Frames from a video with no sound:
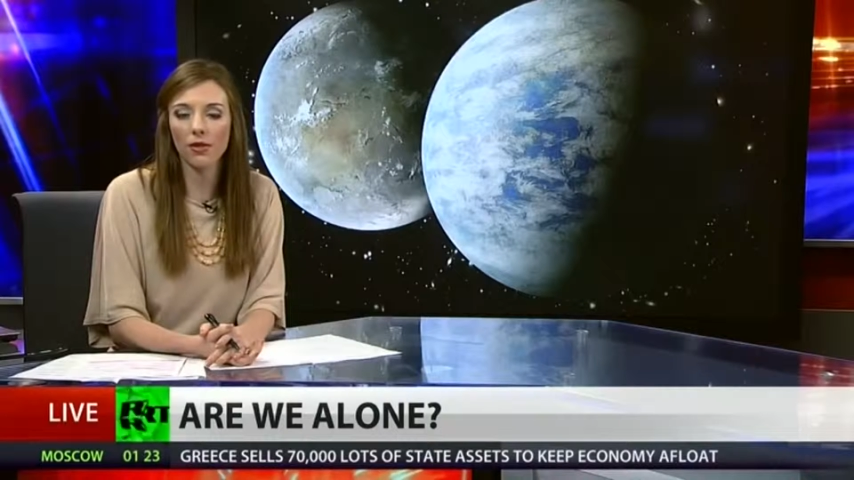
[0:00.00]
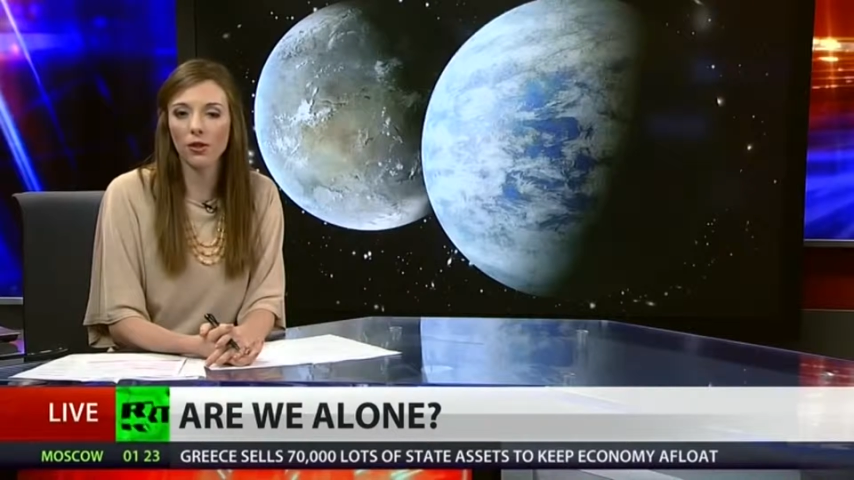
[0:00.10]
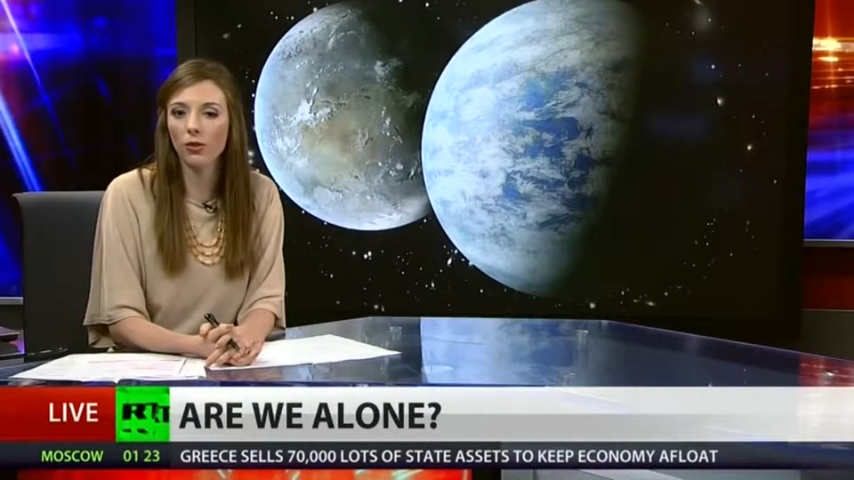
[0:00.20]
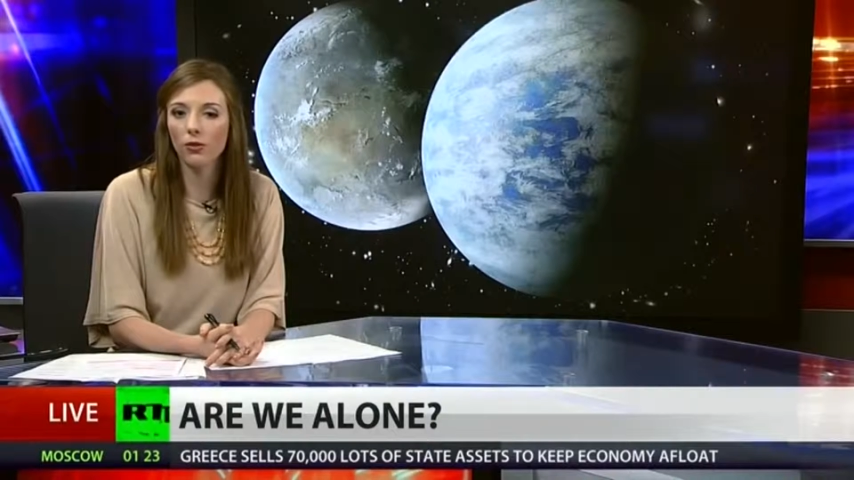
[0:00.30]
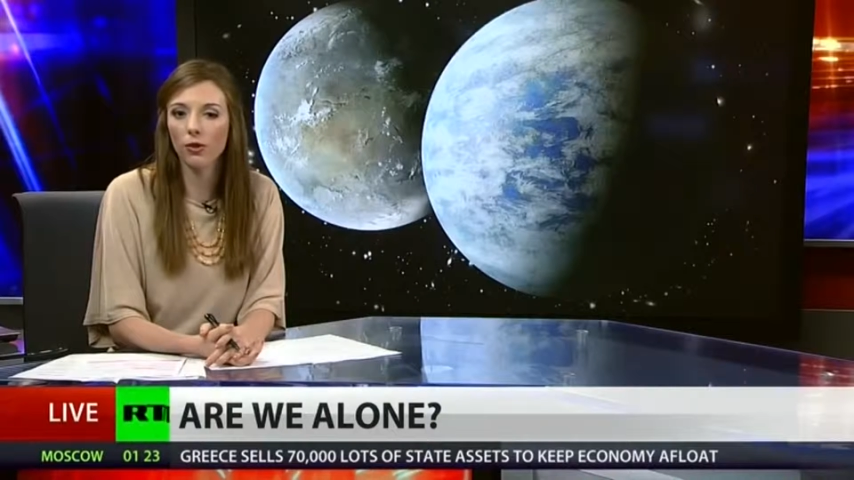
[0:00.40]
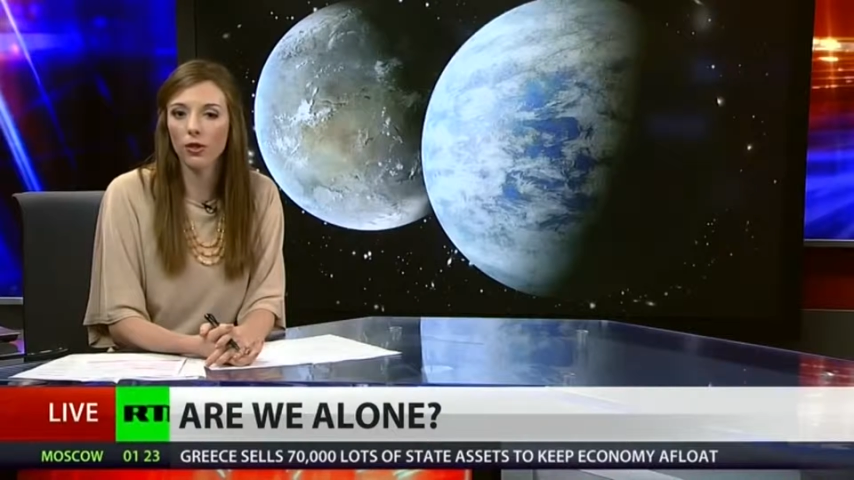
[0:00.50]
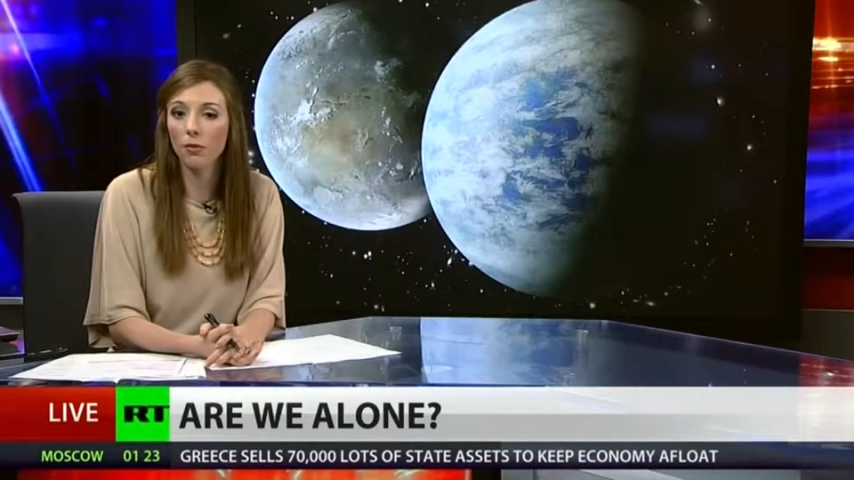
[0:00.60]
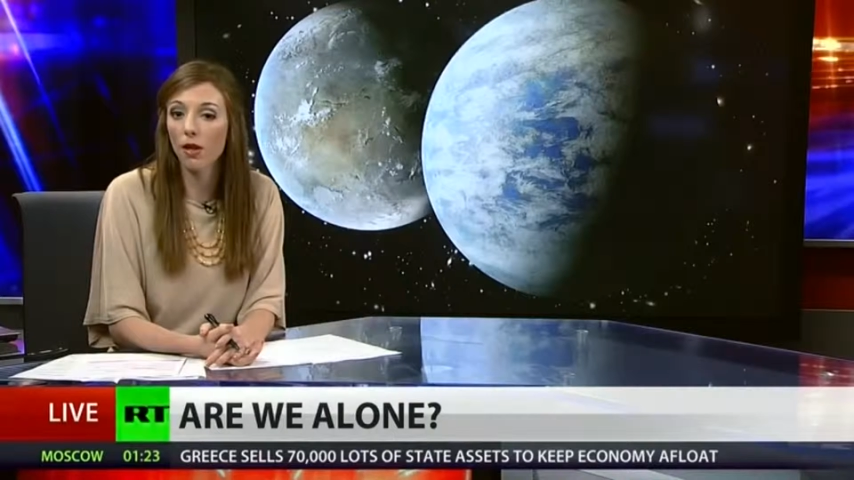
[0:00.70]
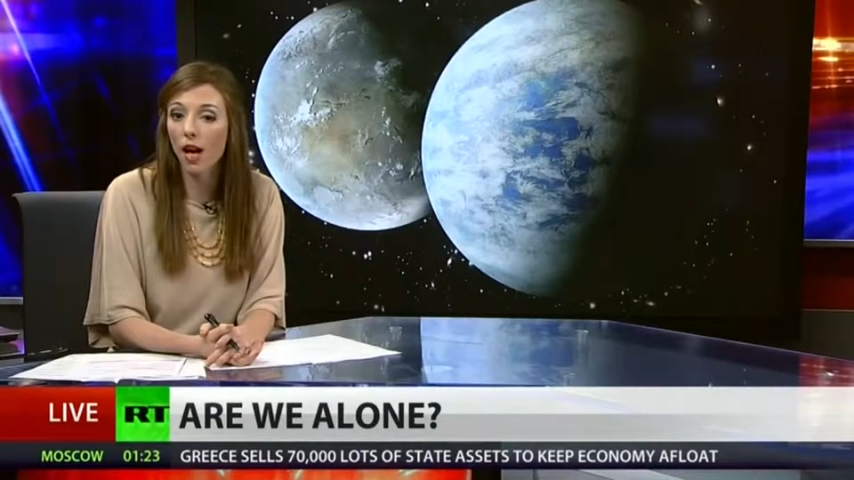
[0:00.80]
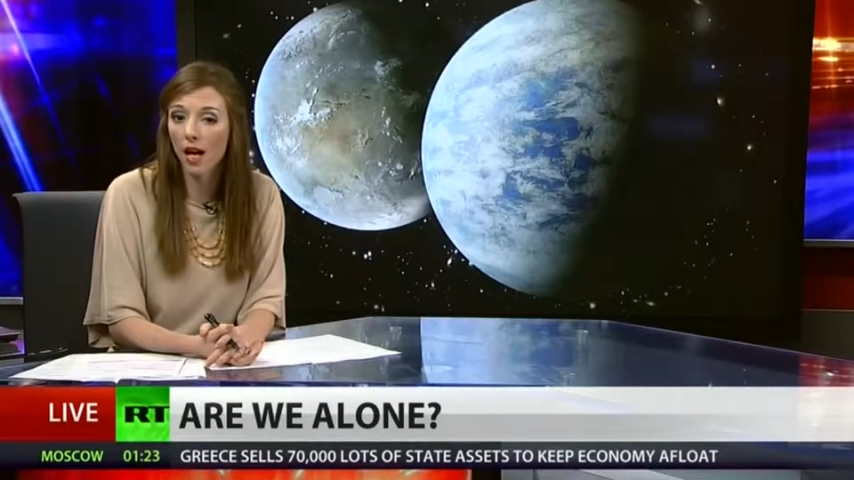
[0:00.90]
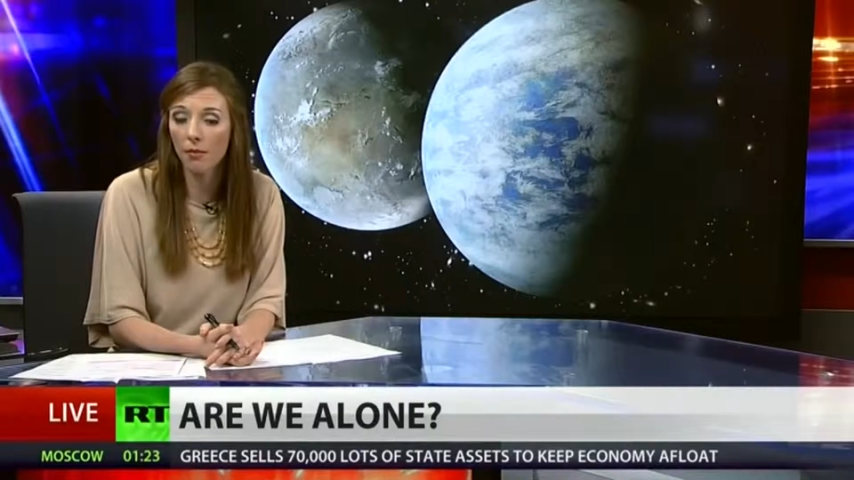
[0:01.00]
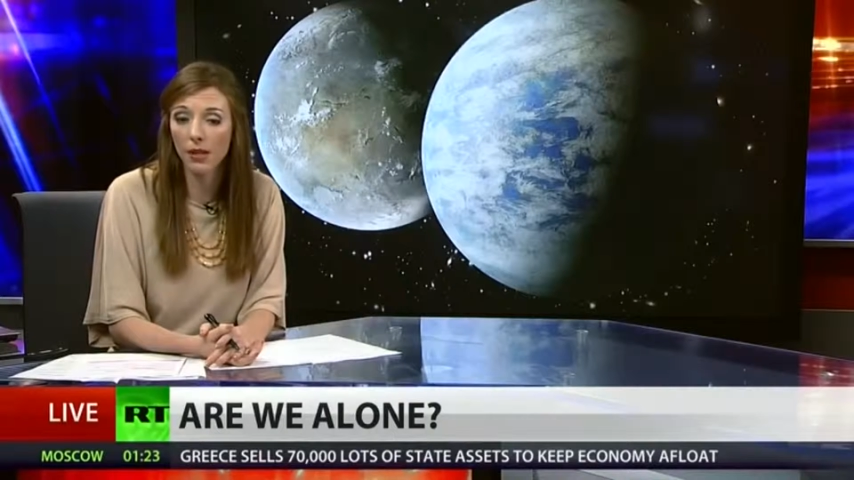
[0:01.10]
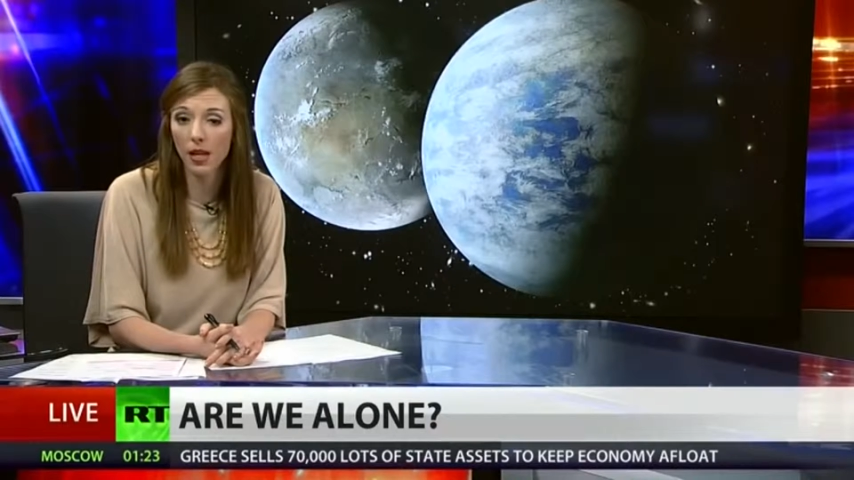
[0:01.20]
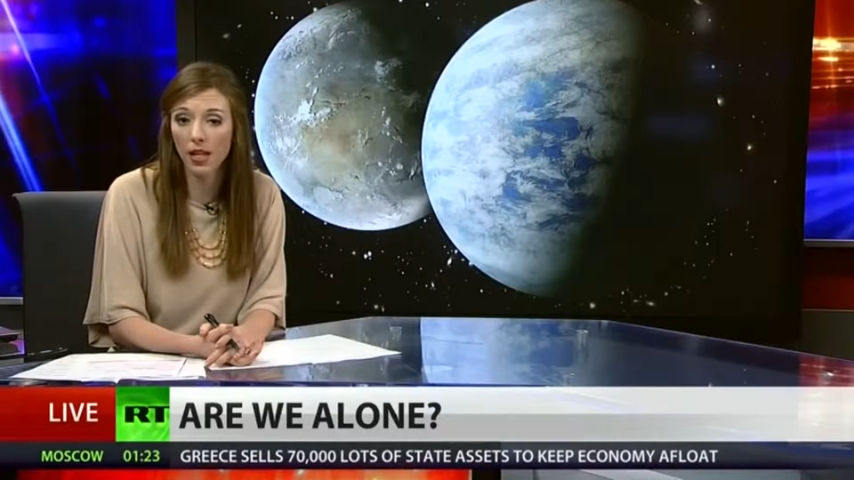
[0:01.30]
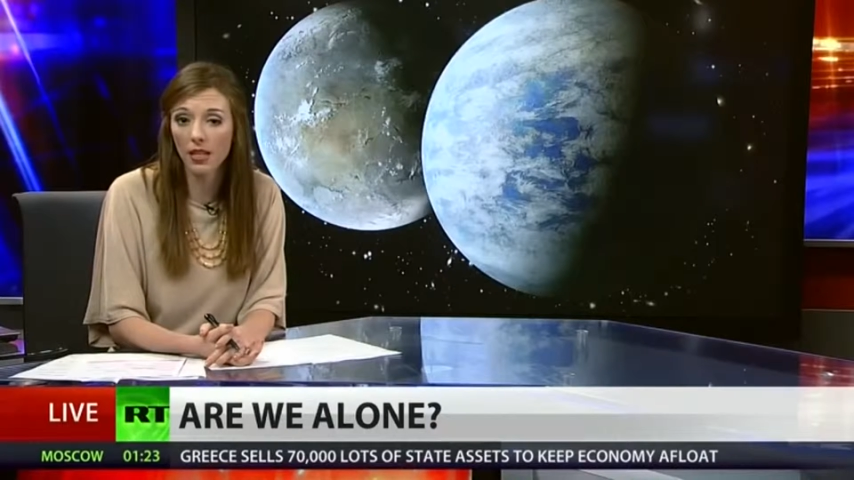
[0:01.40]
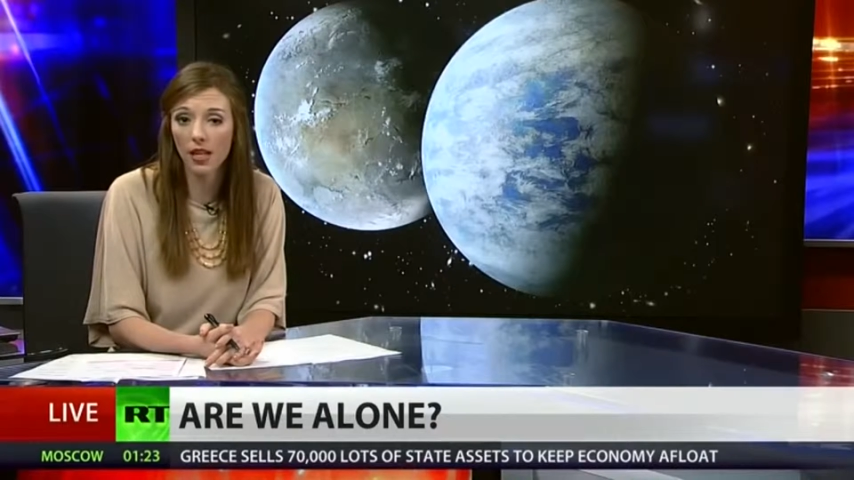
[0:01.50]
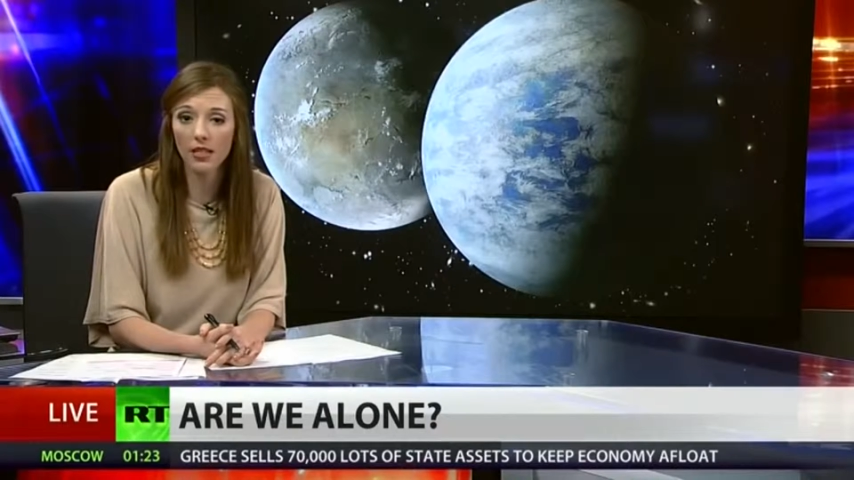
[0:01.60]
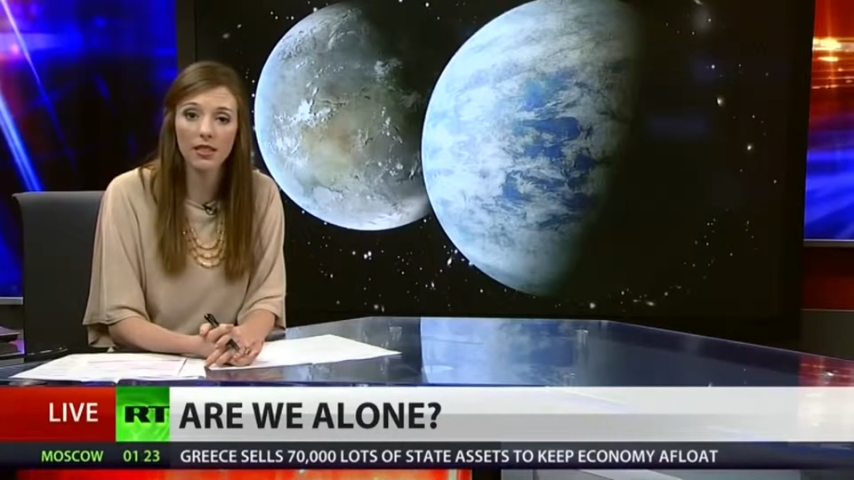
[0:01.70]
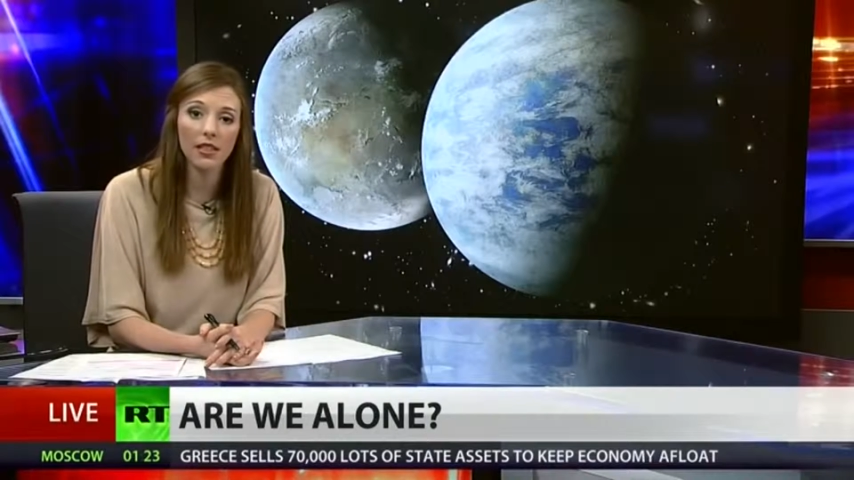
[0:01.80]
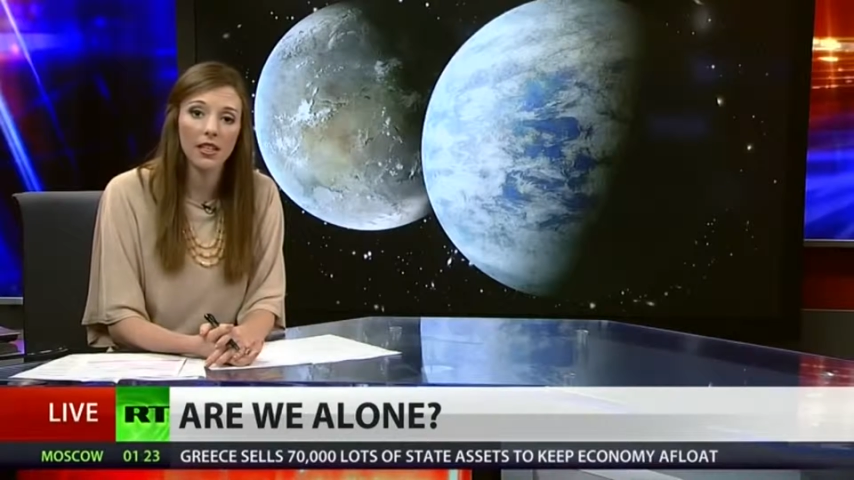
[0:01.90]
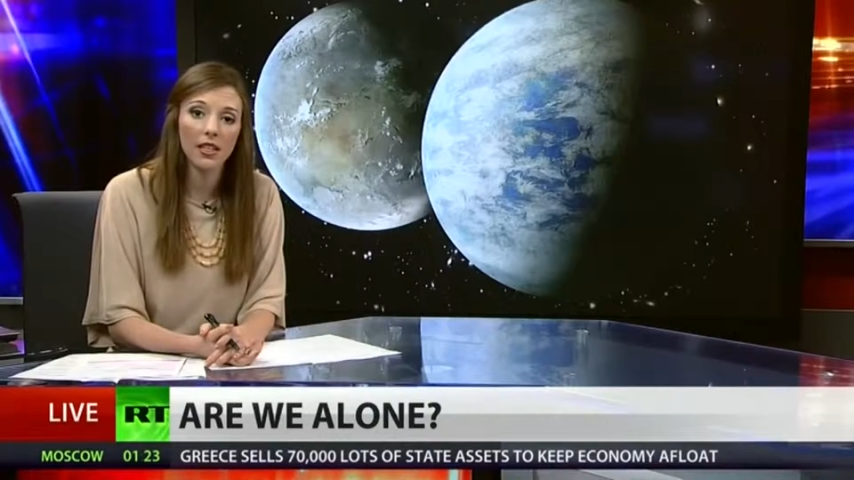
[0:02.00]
in the universe beyond us?